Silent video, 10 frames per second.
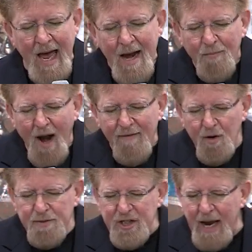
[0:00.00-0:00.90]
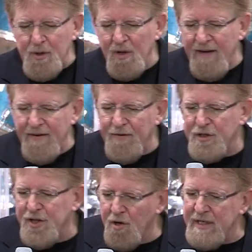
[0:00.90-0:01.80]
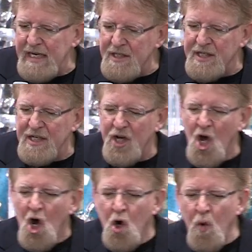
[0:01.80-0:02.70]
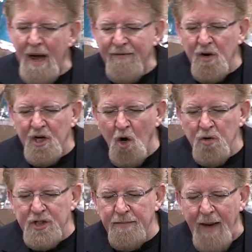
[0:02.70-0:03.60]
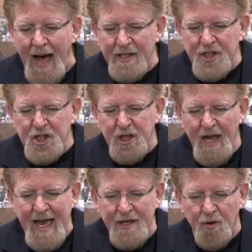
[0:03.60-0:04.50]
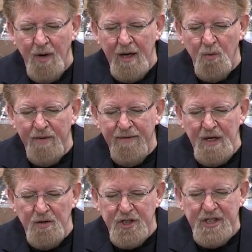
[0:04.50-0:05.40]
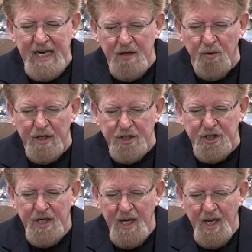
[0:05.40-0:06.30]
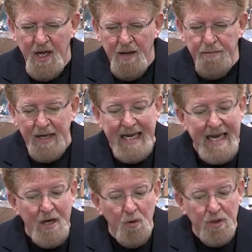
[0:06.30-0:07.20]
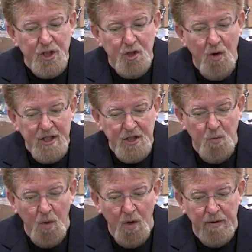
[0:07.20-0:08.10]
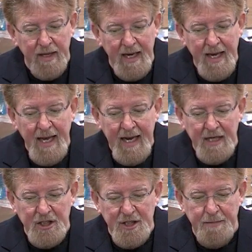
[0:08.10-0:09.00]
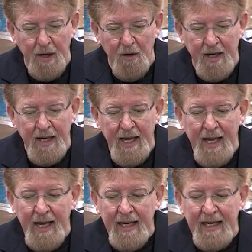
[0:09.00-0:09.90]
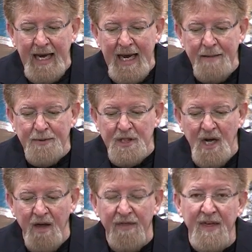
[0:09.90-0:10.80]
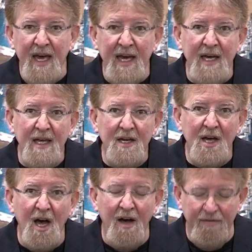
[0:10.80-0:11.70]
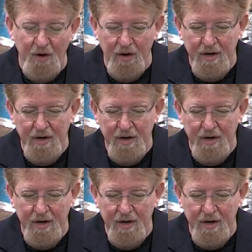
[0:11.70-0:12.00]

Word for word: Proverbs chapter 11, verse 13 says, Whoever goes about slandering reveals secrets, but he who is trustworthy in spirit keeps a thing covered.